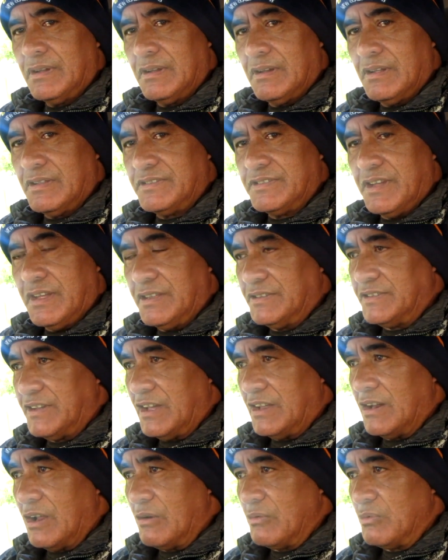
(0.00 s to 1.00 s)
it sends
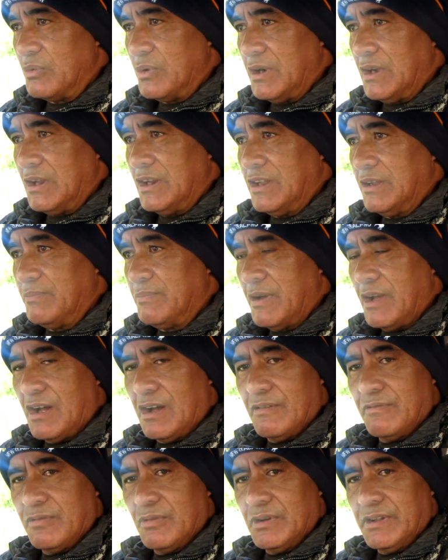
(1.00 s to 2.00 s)
out a really
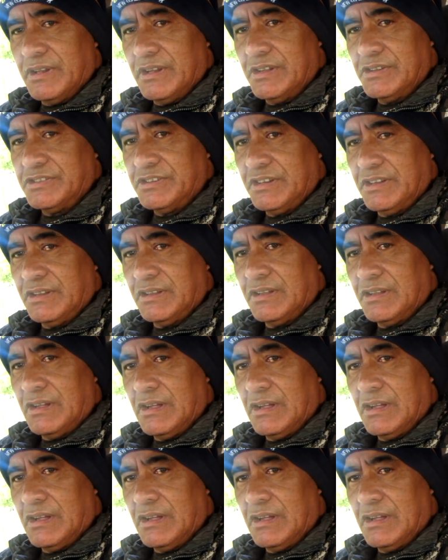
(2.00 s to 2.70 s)
powerful energy